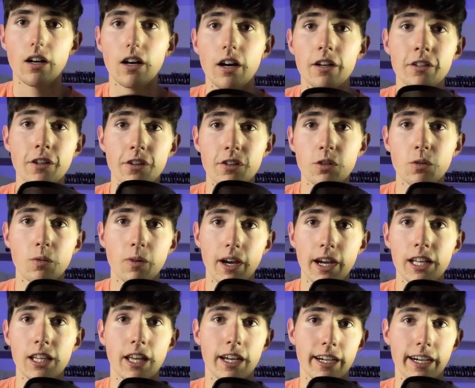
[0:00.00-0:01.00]
Another way,
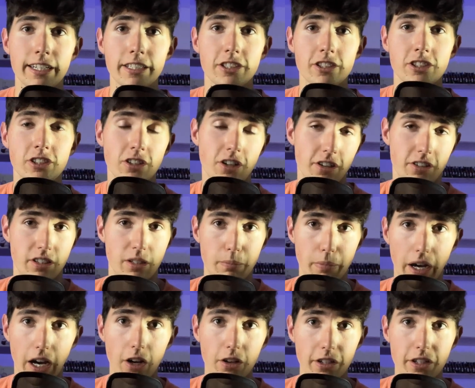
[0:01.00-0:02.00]
like I just talked
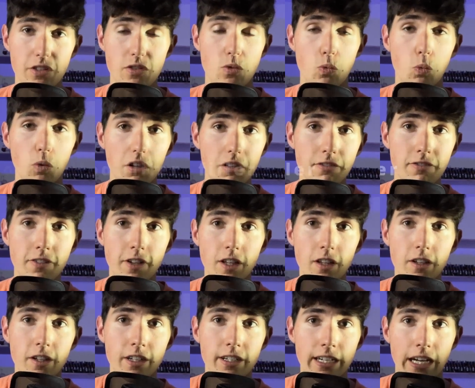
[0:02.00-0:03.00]
about, is wood
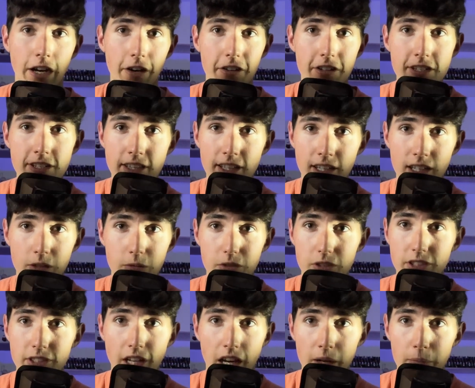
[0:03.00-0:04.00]
filler. Now, this thing was
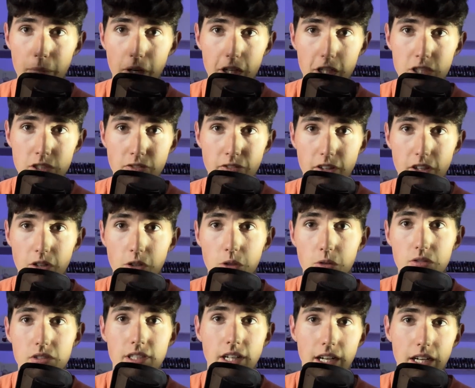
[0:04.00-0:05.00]
$10 for the whole
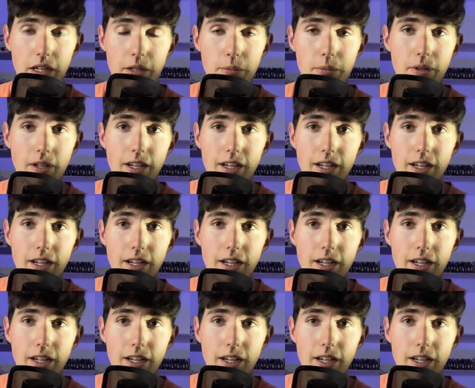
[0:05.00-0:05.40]
tub,